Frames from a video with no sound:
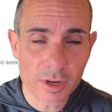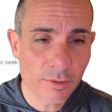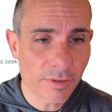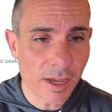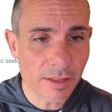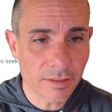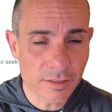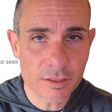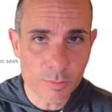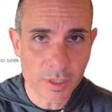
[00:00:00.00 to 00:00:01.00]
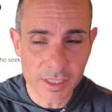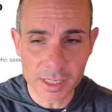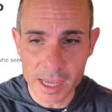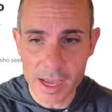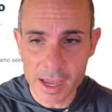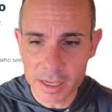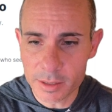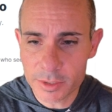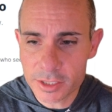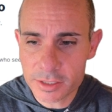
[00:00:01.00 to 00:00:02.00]
we've got the Stability AI
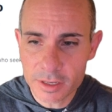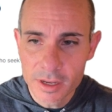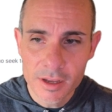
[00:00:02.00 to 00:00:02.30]
images.